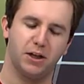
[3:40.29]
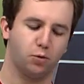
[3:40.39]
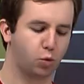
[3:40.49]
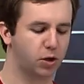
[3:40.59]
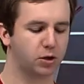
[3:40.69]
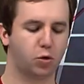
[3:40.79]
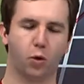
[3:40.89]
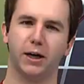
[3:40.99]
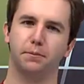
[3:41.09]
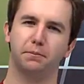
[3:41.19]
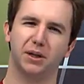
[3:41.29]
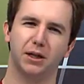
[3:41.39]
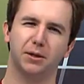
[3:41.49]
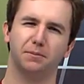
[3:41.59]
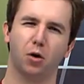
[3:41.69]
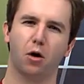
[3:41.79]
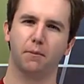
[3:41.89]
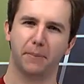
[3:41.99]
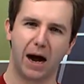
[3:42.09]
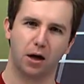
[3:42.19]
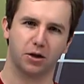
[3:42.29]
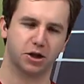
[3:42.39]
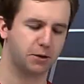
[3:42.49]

he wouldn't quite be on balance.